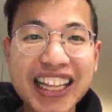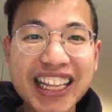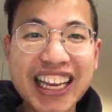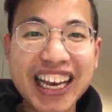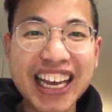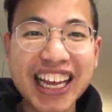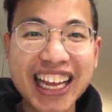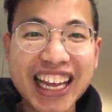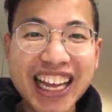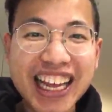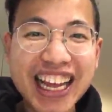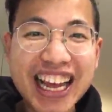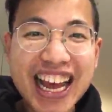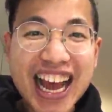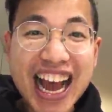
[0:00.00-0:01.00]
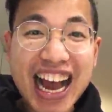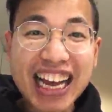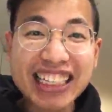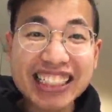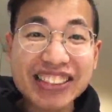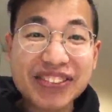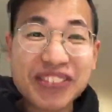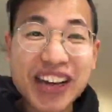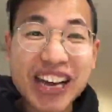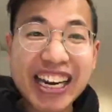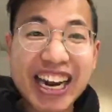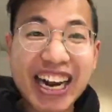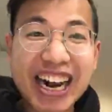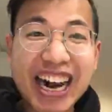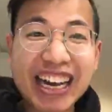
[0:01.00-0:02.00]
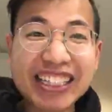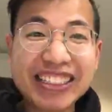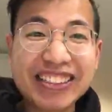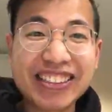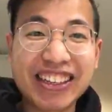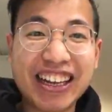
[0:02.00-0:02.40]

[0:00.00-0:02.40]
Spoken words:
I just find it hard